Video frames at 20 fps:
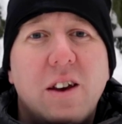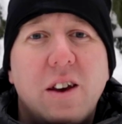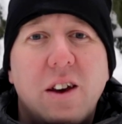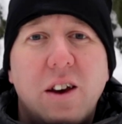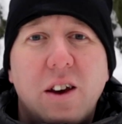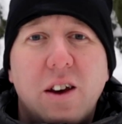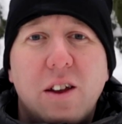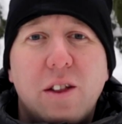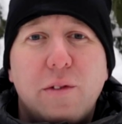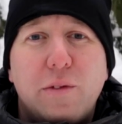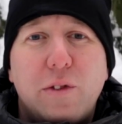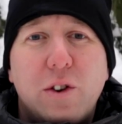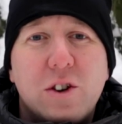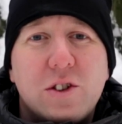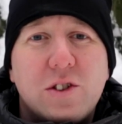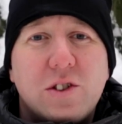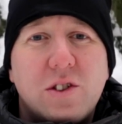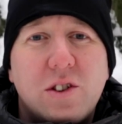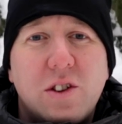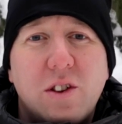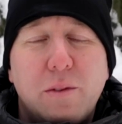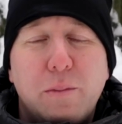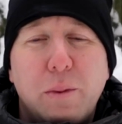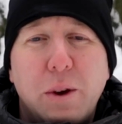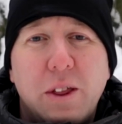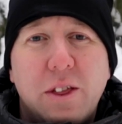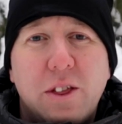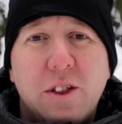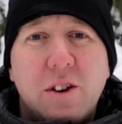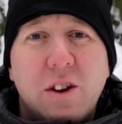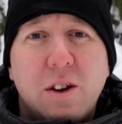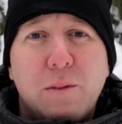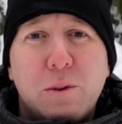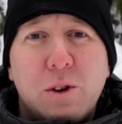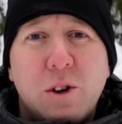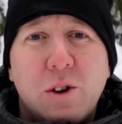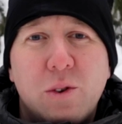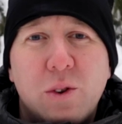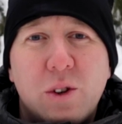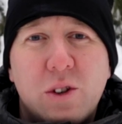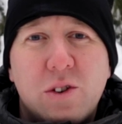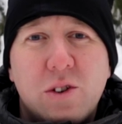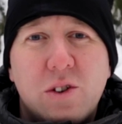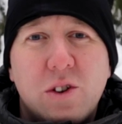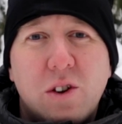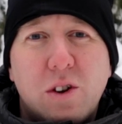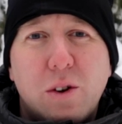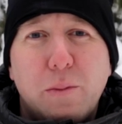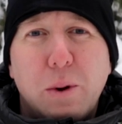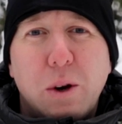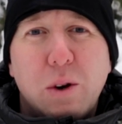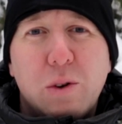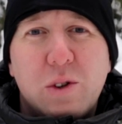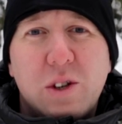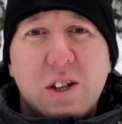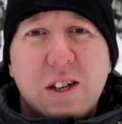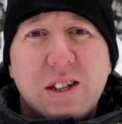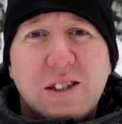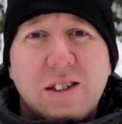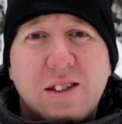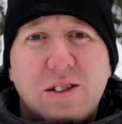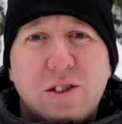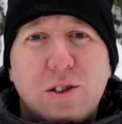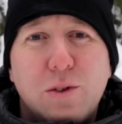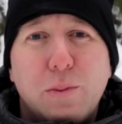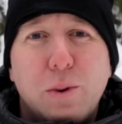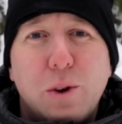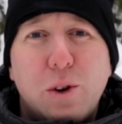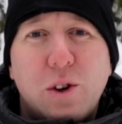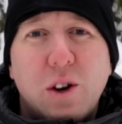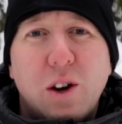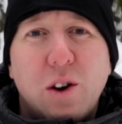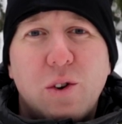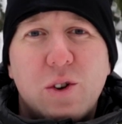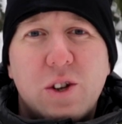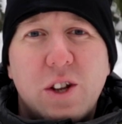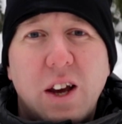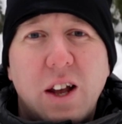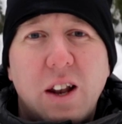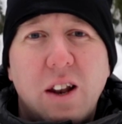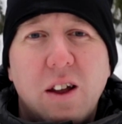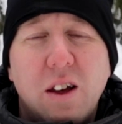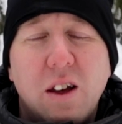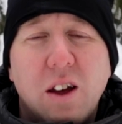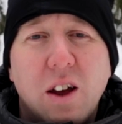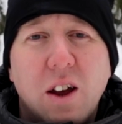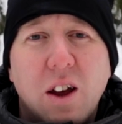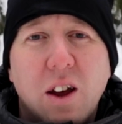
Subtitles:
The first method I'm going to talk about is to book a hotel,